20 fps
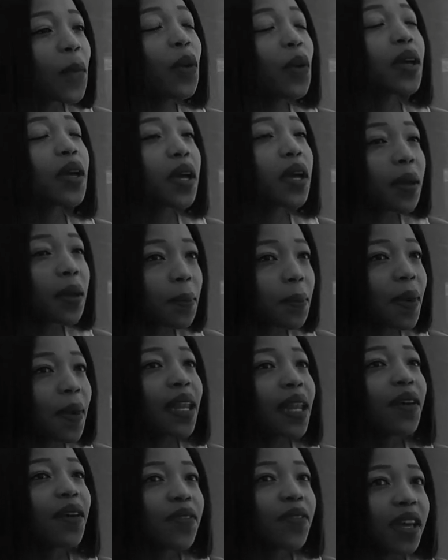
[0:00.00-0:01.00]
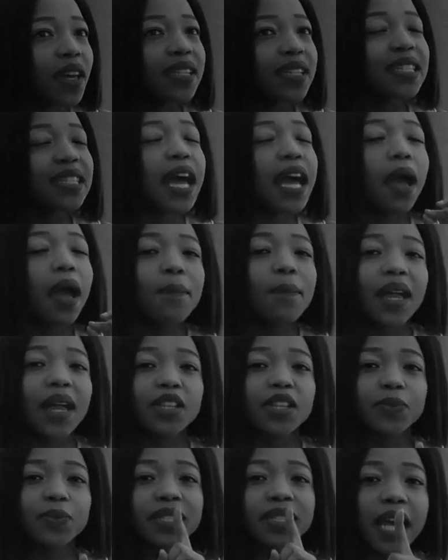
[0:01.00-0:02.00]
Okay, I love that. Time
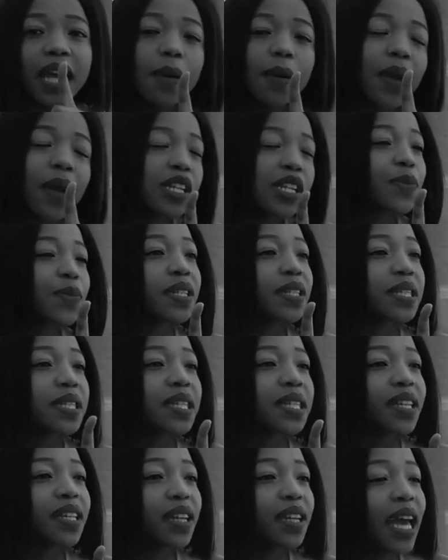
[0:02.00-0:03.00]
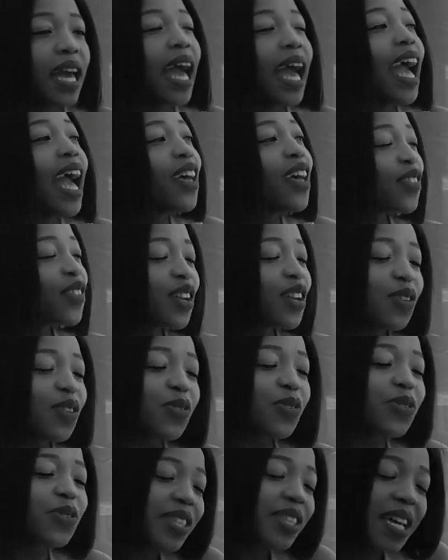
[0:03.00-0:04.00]
management is key. And
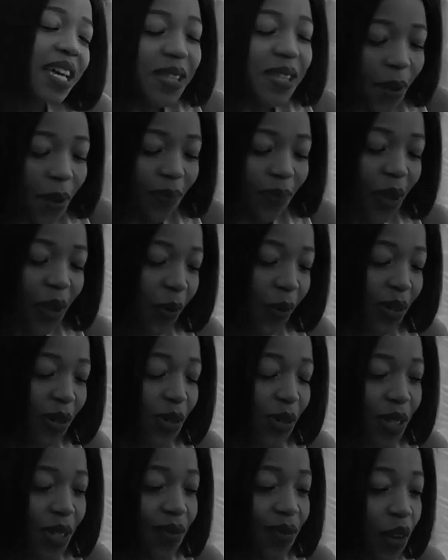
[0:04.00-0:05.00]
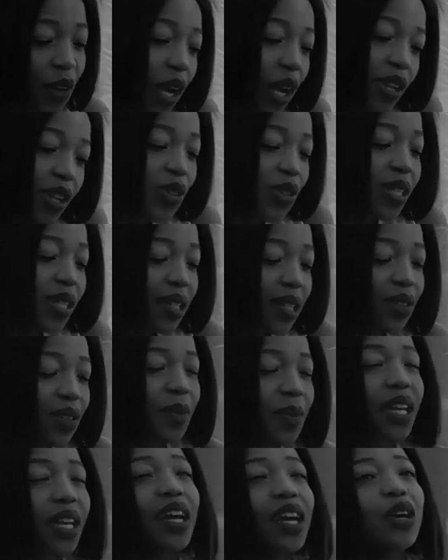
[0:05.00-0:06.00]
then you said something which is very interesting
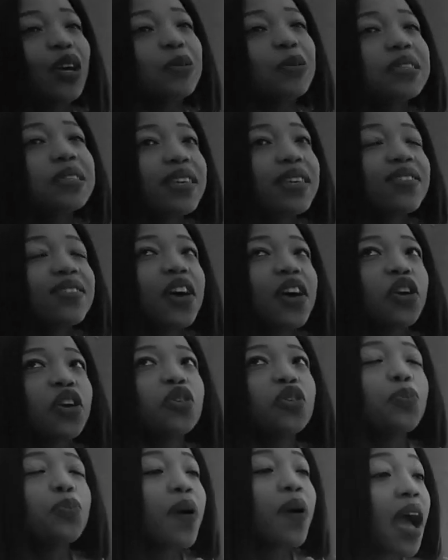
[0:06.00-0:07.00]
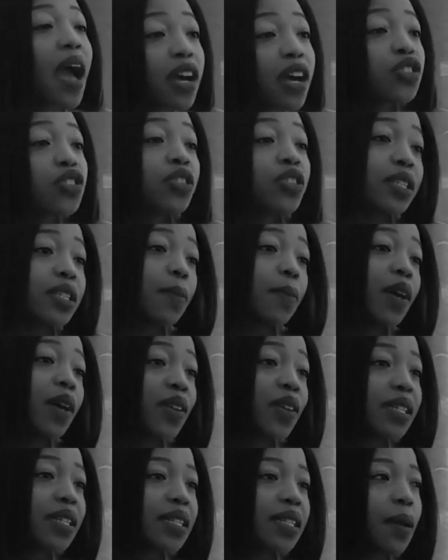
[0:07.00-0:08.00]
to me. You said that you're passionate
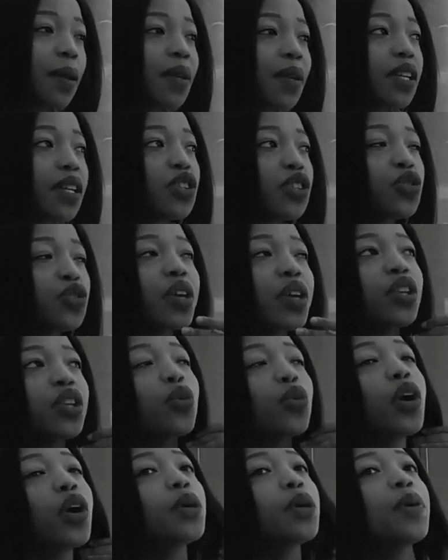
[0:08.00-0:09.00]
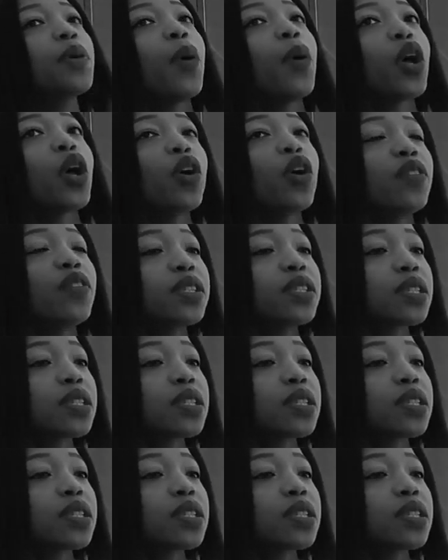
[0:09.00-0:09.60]
about the entertainment industry and you want to be part of